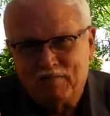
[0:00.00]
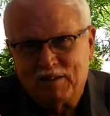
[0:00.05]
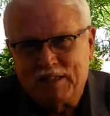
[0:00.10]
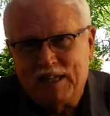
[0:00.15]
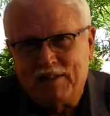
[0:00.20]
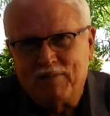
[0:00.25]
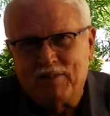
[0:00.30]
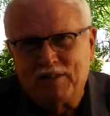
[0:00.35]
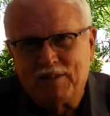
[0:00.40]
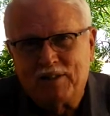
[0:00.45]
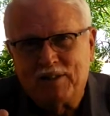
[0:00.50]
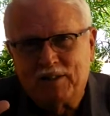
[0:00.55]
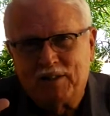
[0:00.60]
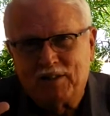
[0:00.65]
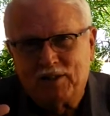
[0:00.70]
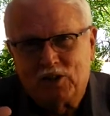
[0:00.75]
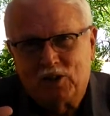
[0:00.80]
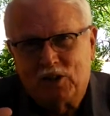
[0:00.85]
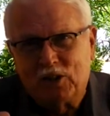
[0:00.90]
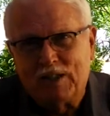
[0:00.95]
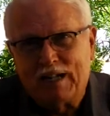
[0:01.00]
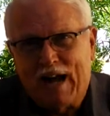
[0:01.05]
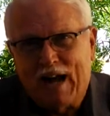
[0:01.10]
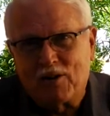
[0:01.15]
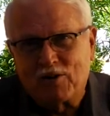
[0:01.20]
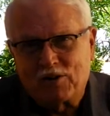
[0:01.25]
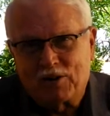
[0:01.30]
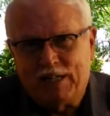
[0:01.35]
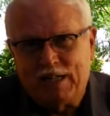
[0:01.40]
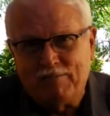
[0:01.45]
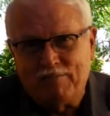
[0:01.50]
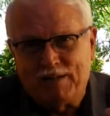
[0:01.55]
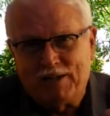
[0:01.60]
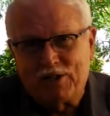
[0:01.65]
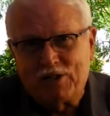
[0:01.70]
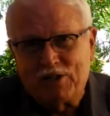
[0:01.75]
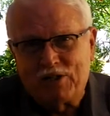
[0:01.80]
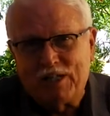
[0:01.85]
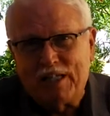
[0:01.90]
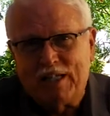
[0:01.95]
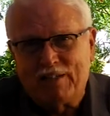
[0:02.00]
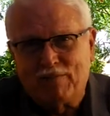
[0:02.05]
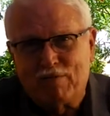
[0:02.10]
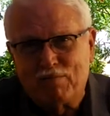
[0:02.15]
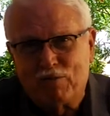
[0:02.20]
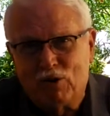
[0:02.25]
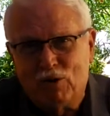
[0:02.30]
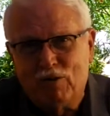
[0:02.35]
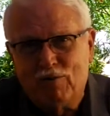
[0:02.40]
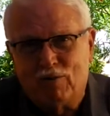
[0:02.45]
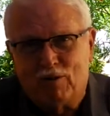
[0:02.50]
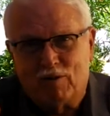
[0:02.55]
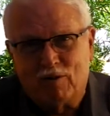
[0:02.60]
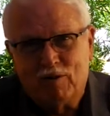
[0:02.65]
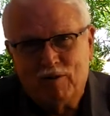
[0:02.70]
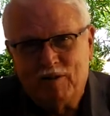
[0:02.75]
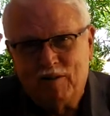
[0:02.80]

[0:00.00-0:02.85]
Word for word: given the good housekeeping seal of approval.